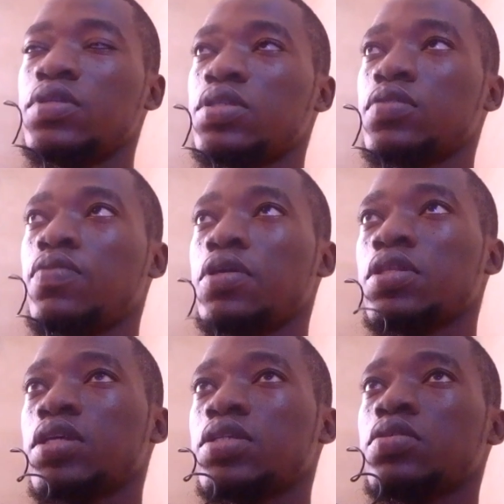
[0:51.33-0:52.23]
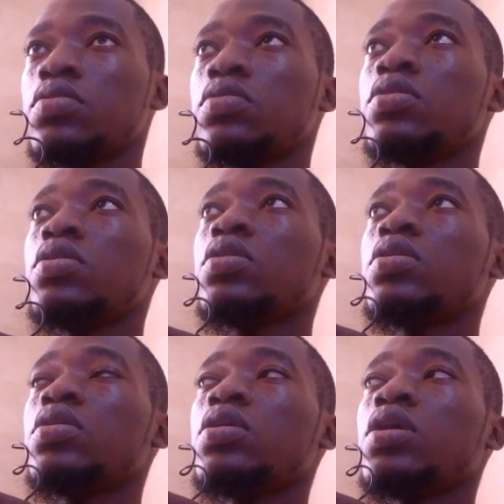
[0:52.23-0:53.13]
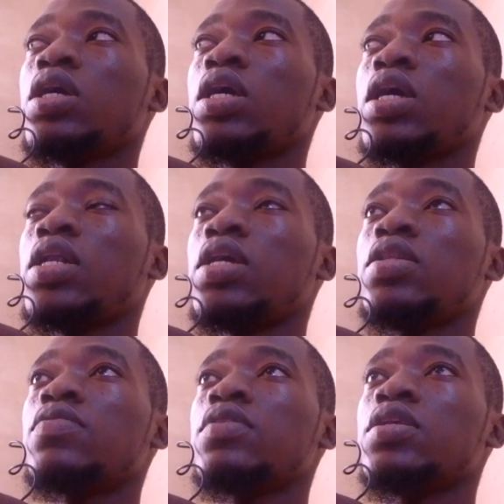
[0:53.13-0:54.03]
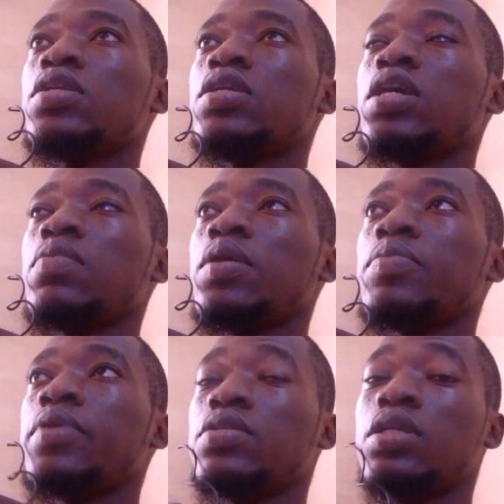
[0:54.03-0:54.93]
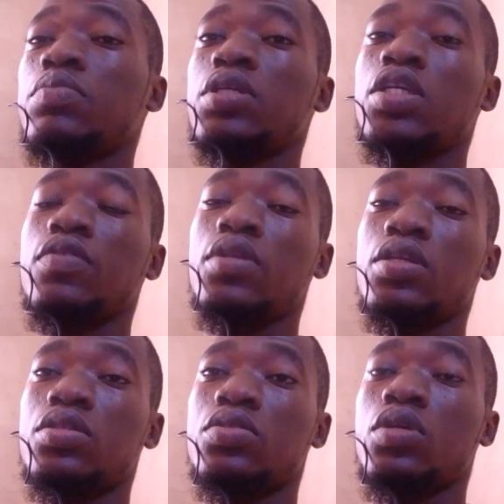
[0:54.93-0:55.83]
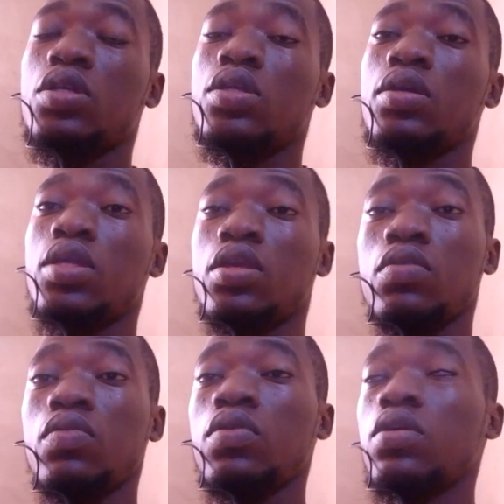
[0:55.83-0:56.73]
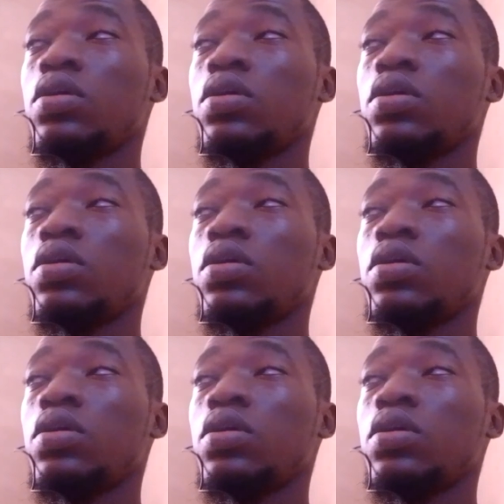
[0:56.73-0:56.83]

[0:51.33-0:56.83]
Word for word: it is the fact that you know at the end of the day the game might be actually be giving it to another girl